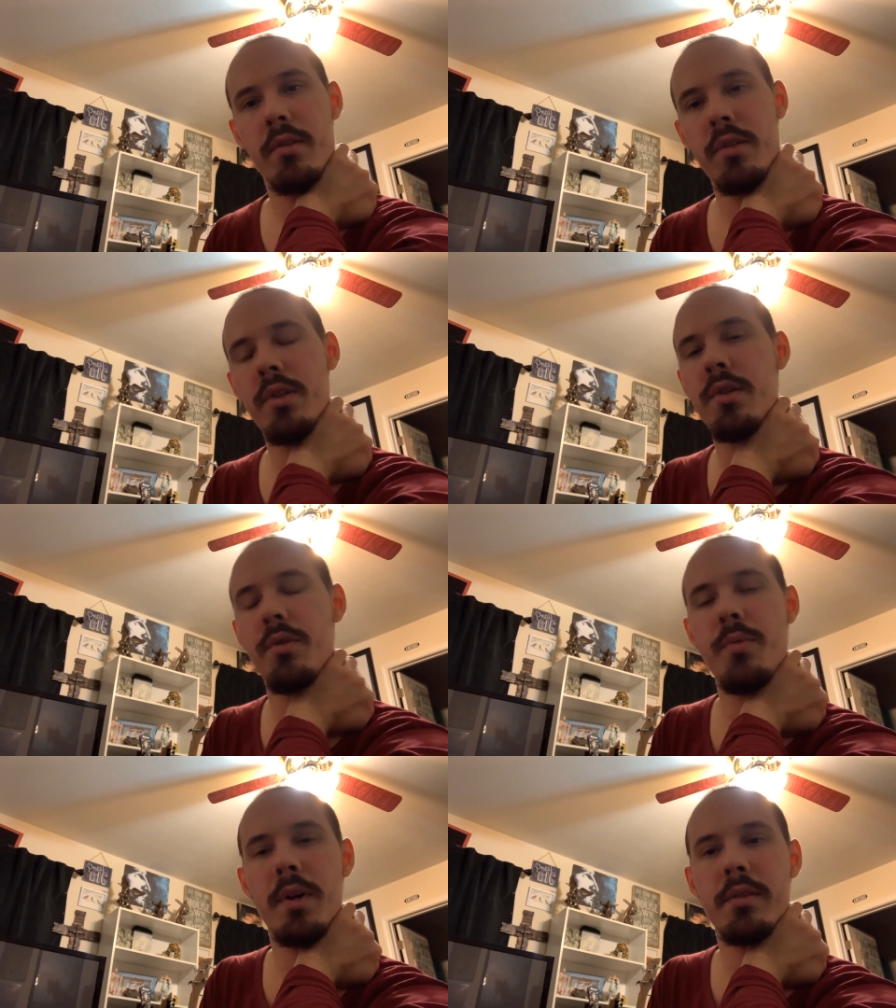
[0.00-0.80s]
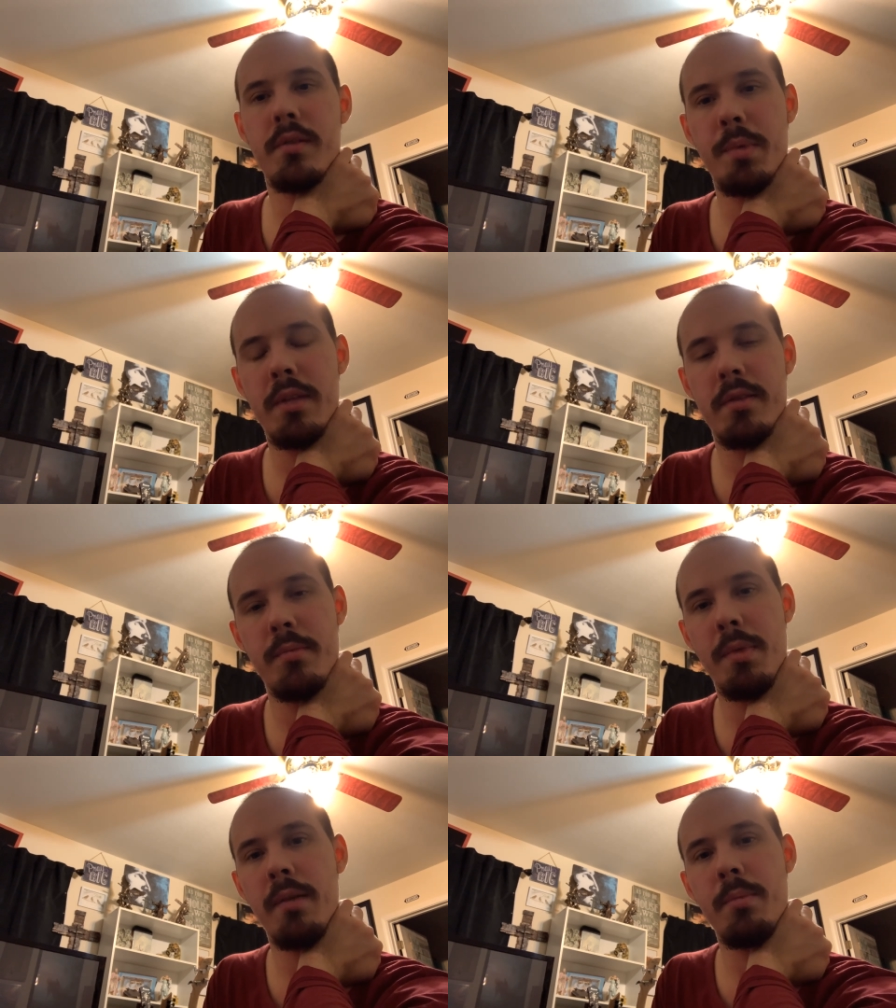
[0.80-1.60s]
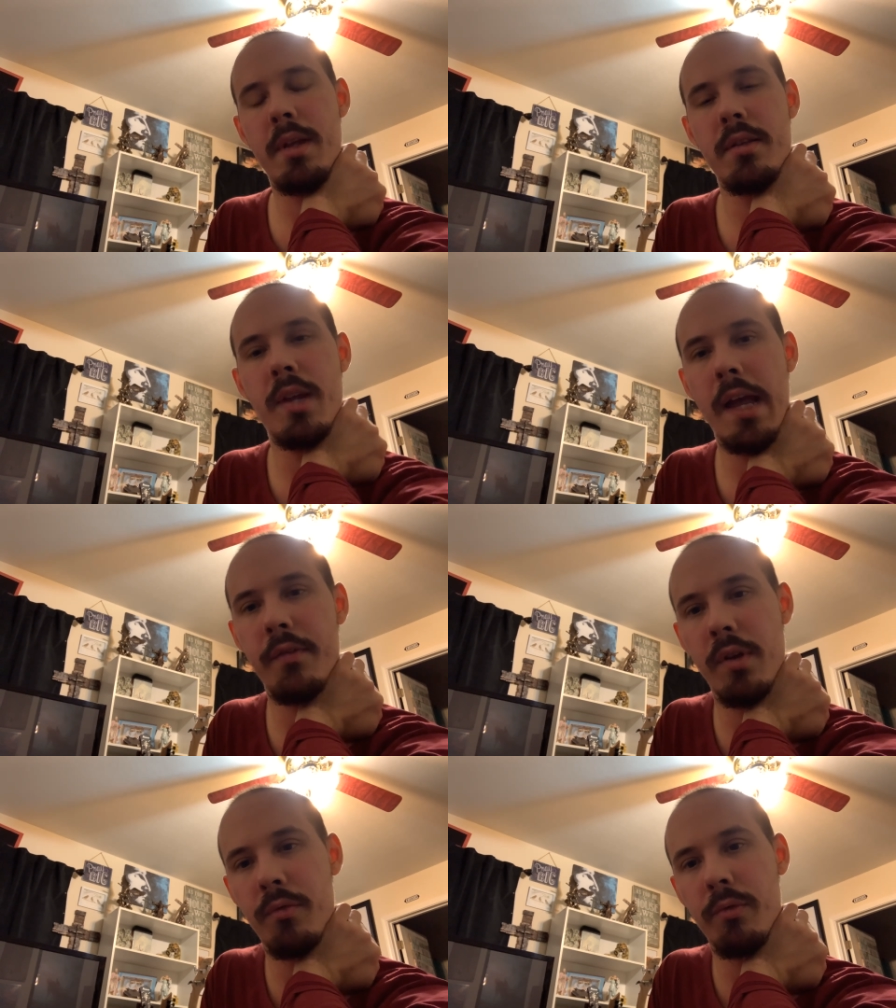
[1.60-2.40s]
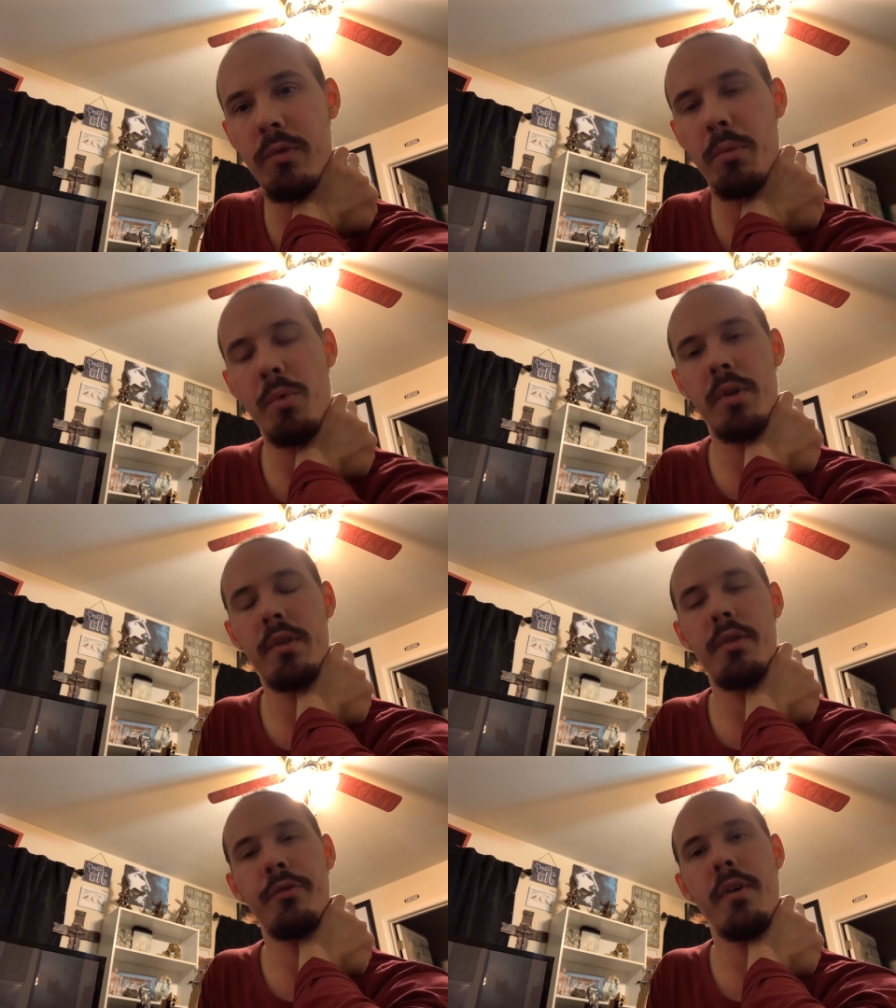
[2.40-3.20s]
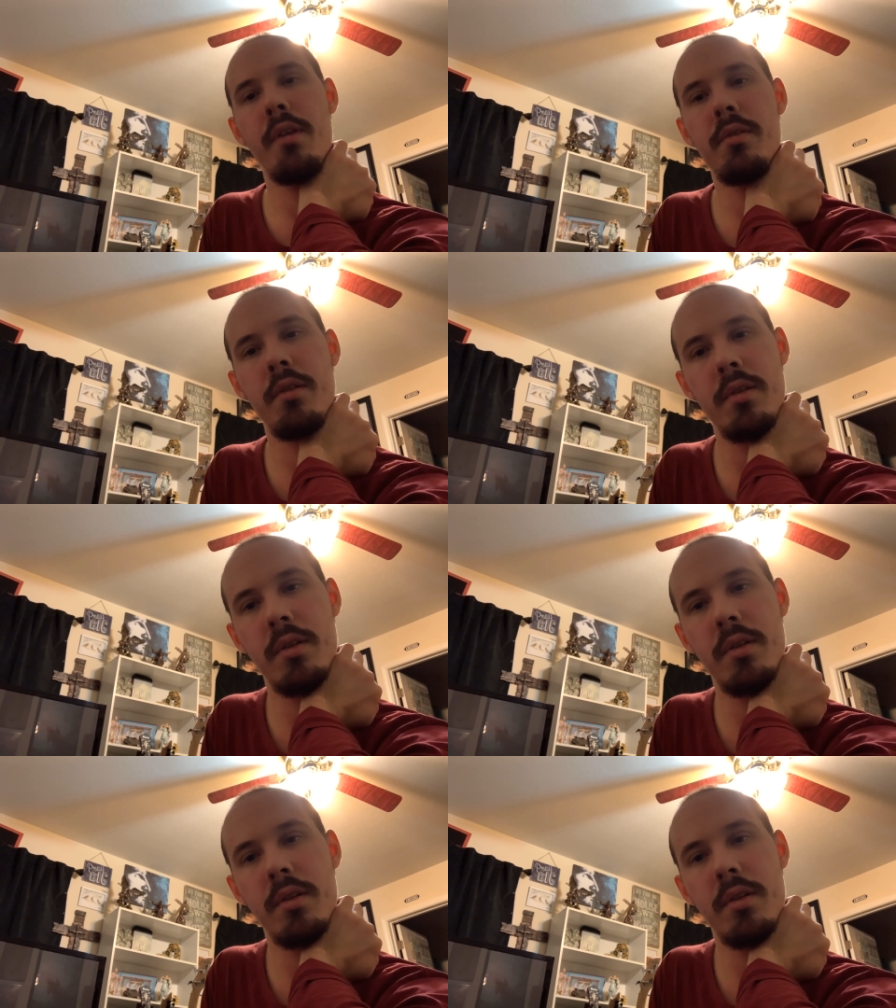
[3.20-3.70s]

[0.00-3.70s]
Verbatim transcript: you do your works to be seen by men, you have no reward of your father.